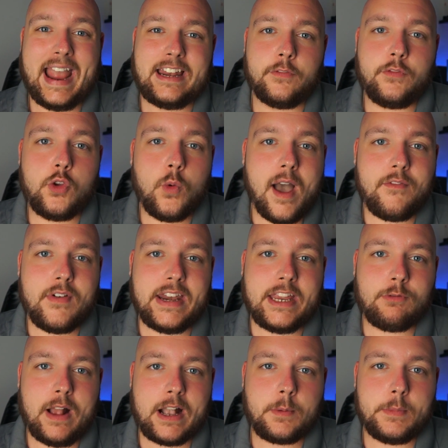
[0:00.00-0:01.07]
And if you have
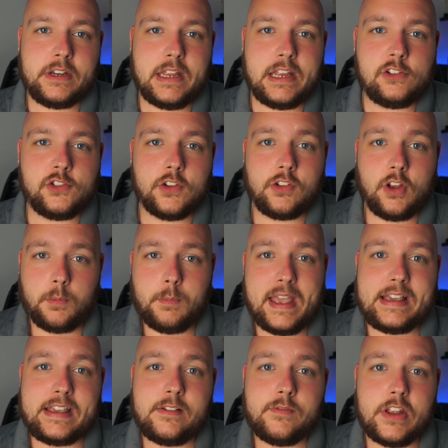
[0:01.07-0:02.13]
any recommendations on
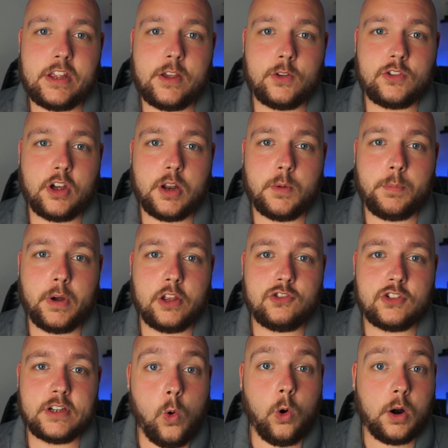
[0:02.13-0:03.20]
making videos on a
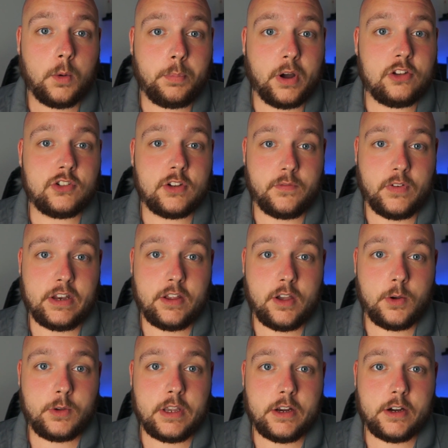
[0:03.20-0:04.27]
budget or budget
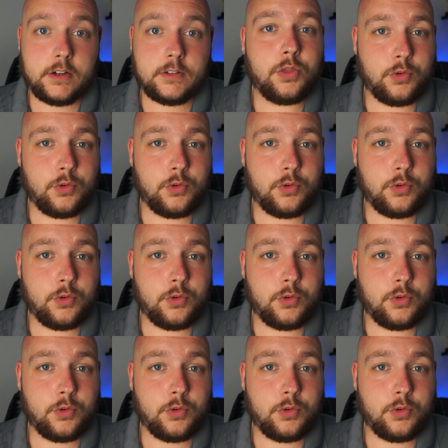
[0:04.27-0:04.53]
video gear,